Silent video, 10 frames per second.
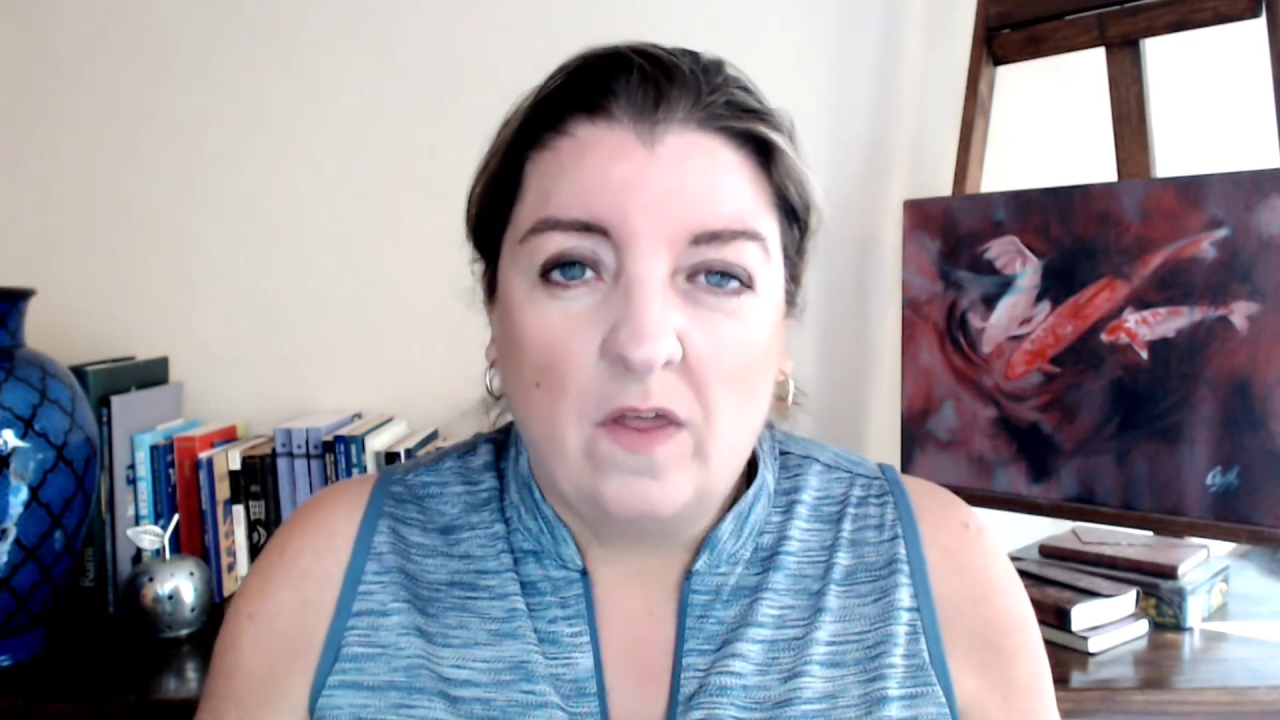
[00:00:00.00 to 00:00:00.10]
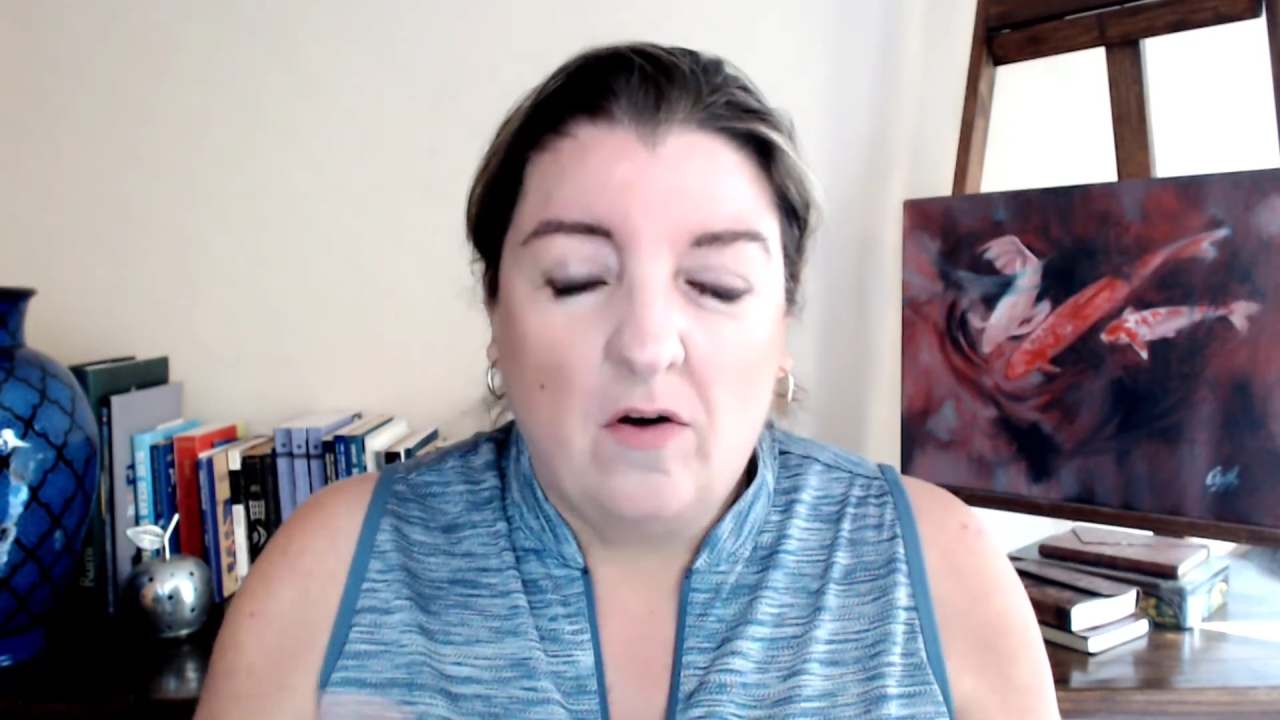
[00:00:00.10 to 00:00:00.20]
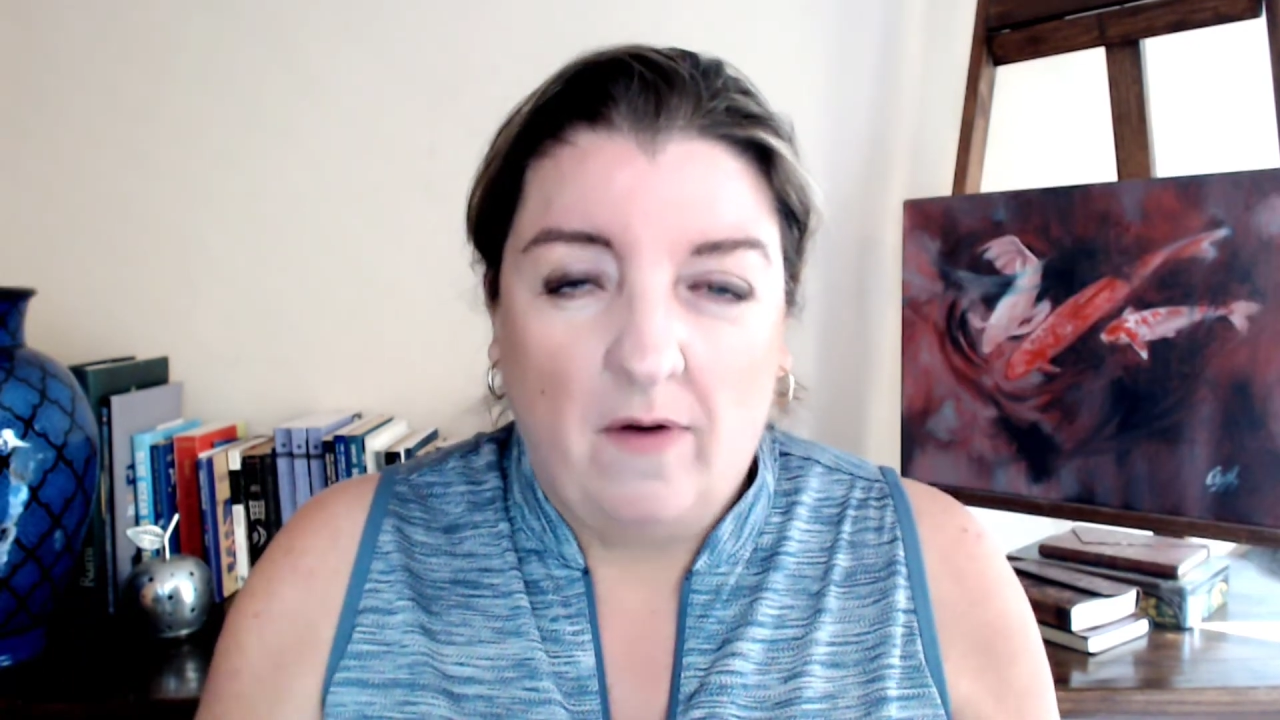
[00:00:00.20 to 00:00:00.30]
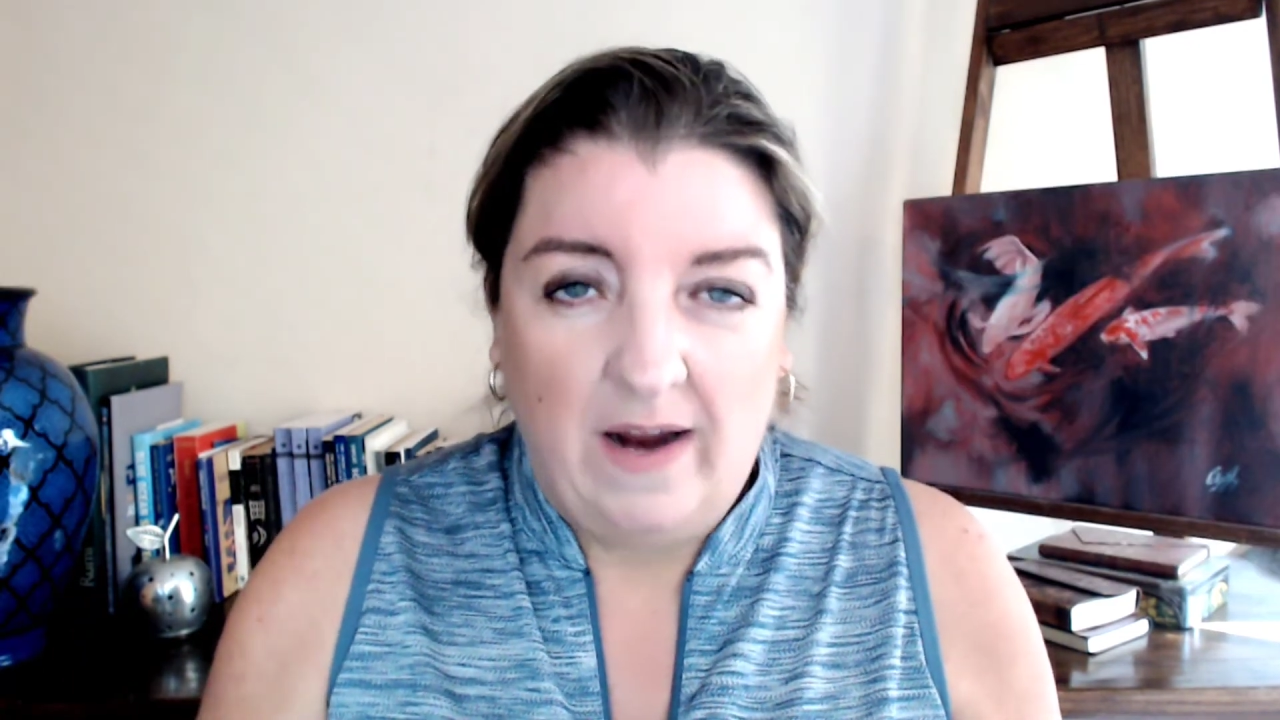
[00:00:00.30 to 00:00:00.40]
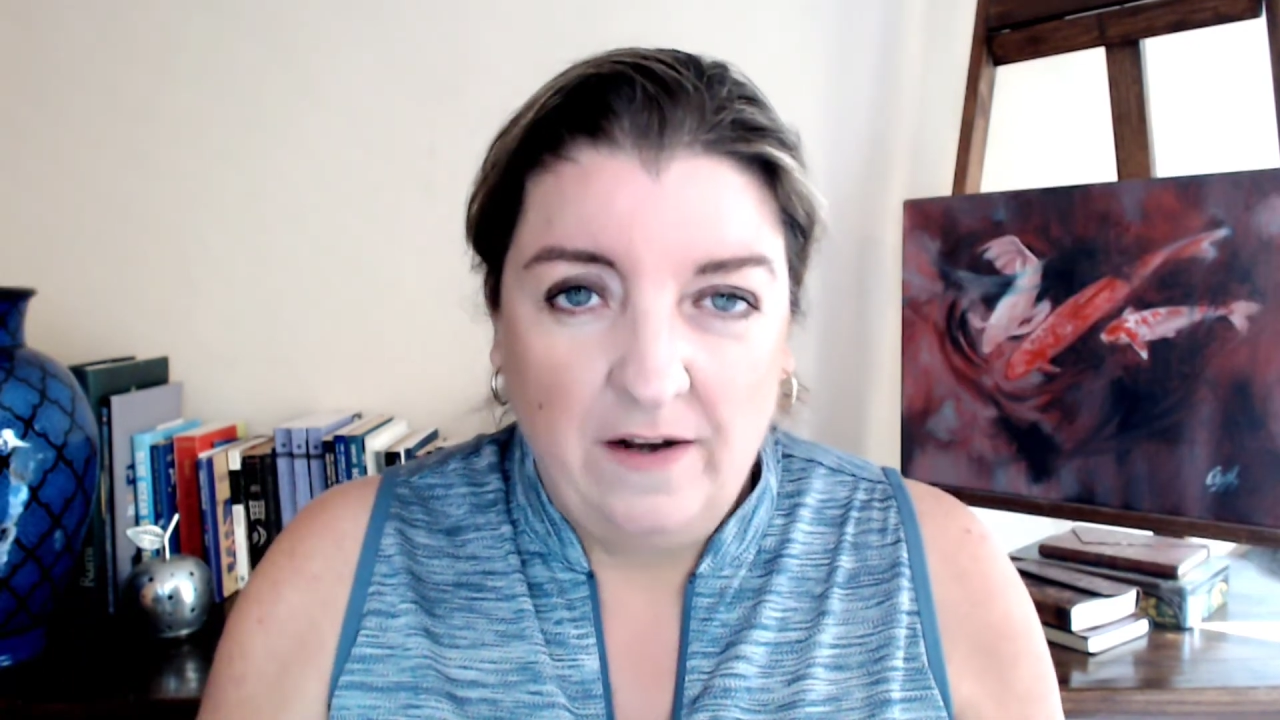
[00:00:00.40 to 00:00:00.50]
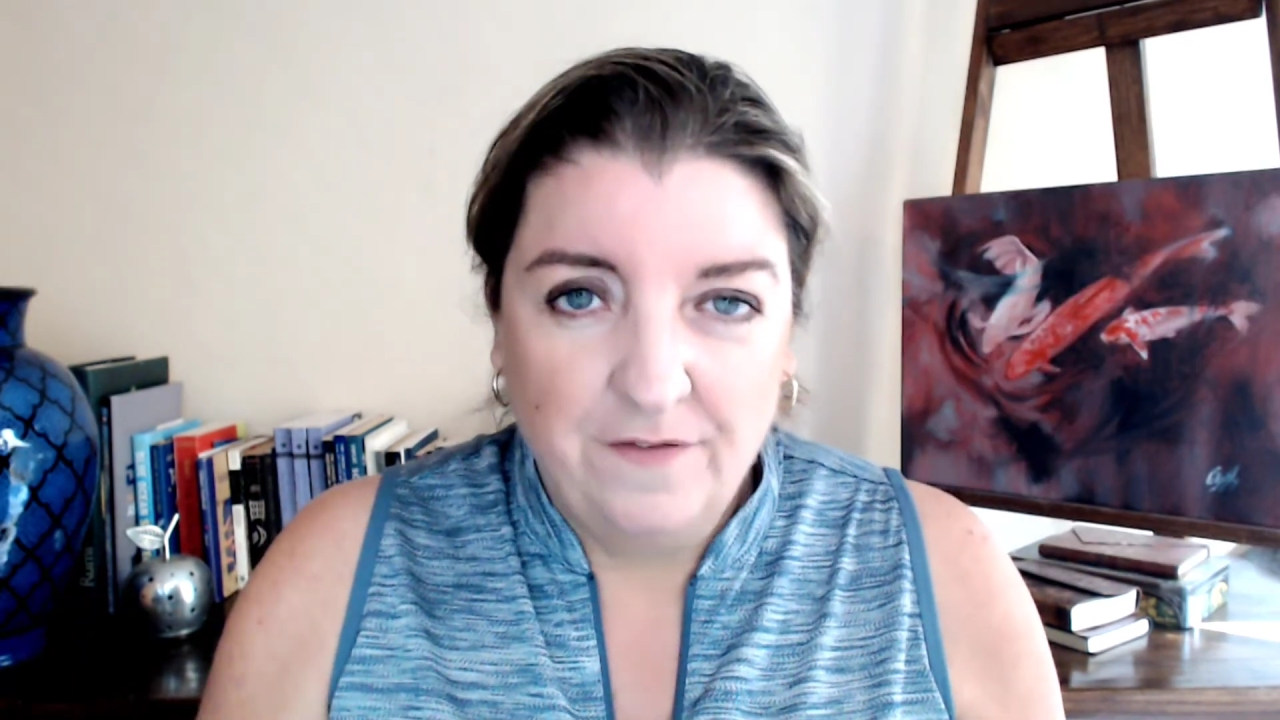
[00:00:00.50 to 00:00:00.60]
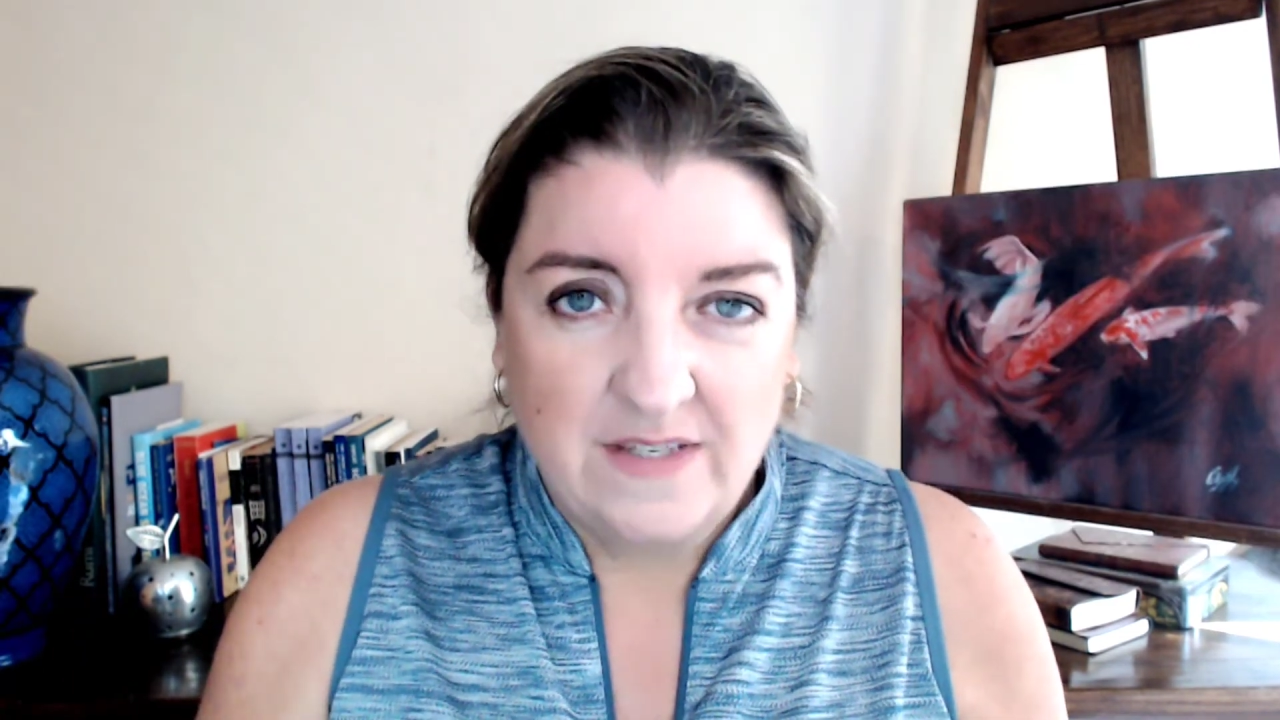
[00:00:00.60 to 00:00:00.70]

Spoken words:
the grain of